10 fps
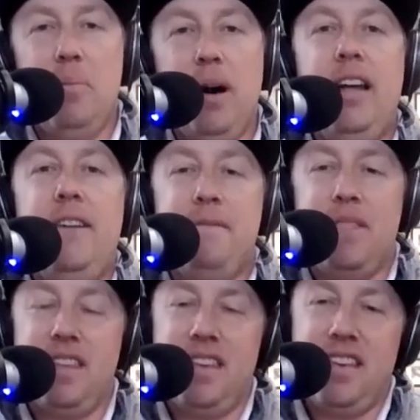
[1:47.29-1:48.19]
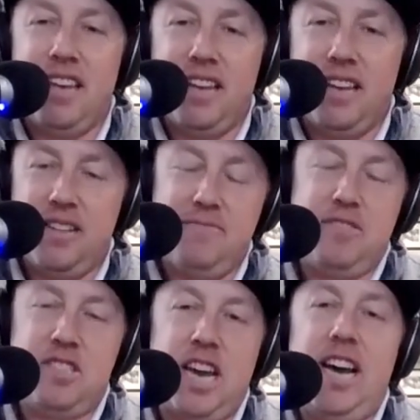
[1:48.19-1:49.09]
But
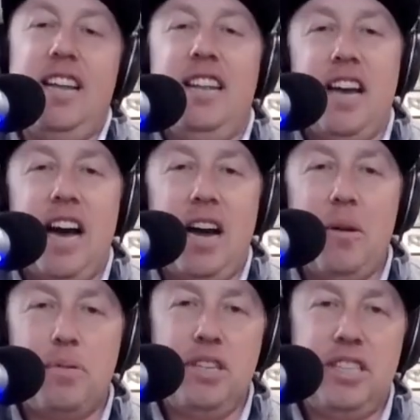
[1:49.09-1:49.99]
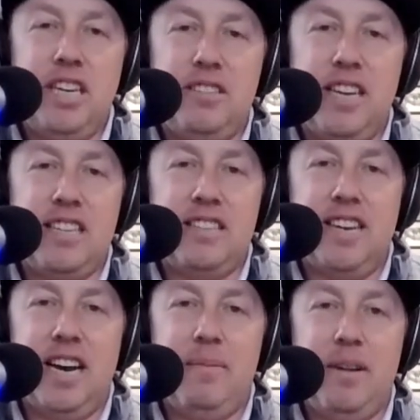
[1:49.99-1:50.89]
Scott, I appreciate you taking the
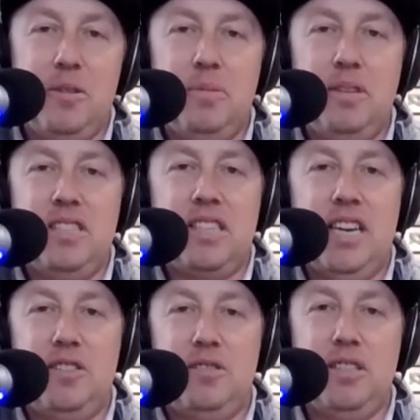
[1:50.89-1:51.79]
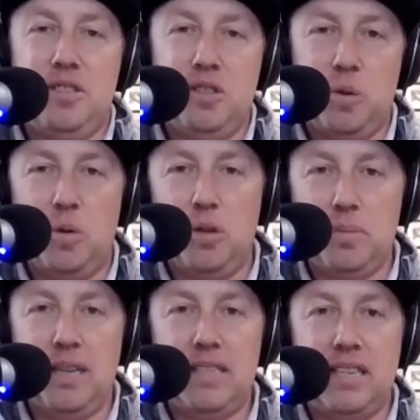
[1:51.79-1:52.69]
time out of your busy schedule as the tour is
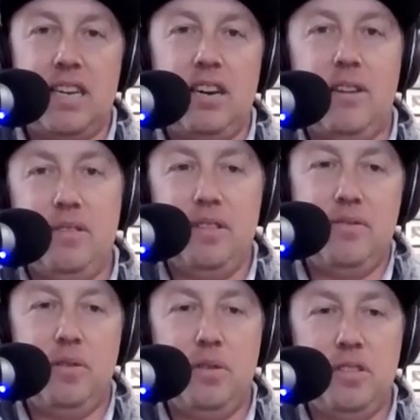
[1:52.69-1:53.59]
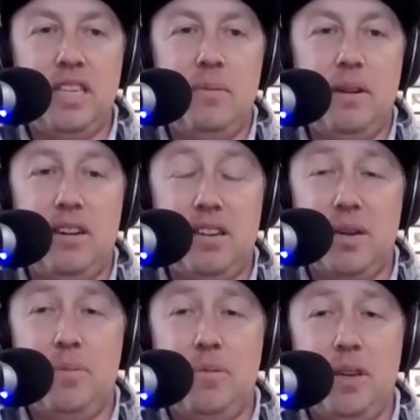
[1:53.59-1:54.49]
about to kick off into full steam here in a
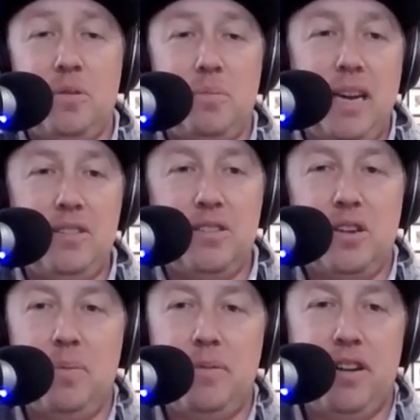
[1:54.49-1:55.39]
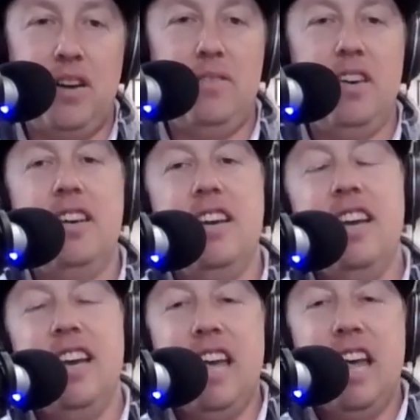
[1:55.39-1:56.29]
couple of weeks with majors up in front of you.
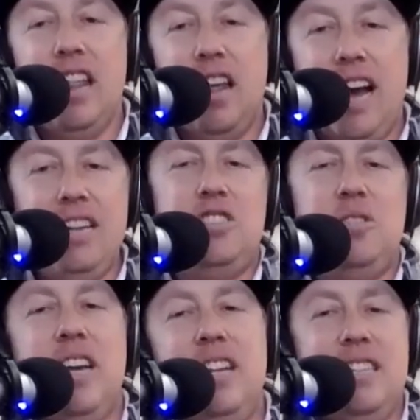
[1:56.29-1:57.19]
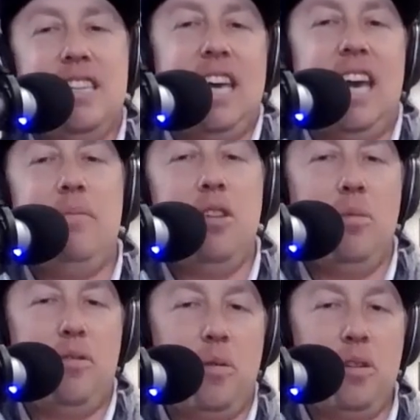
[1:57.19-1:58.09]
How did you get into the game,
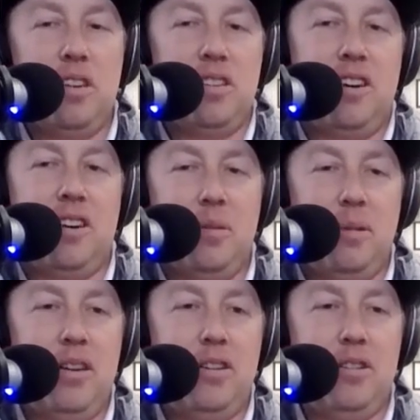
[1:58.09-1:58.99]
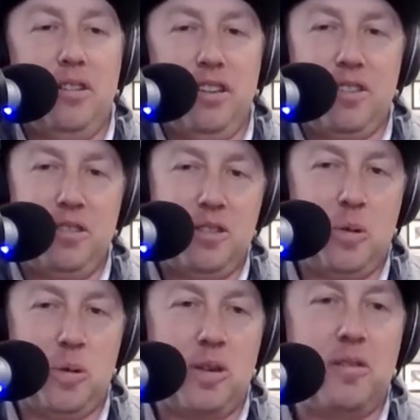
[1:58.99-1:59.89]
though, before we start talking about your illustrious
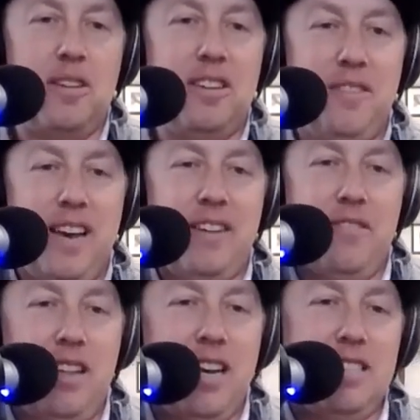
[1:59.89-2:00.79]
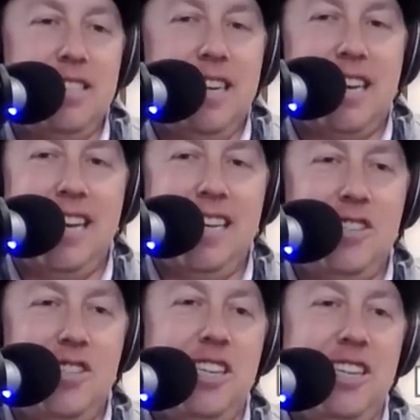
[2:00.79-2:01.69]
tour career that you've had for the last
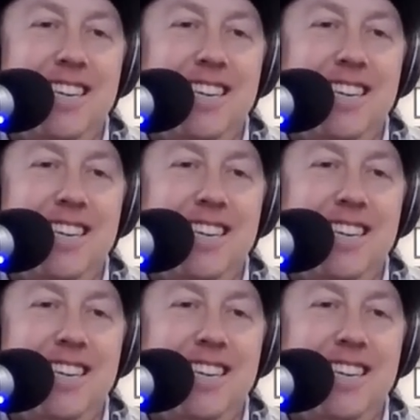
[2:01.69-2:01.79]
decade-ish?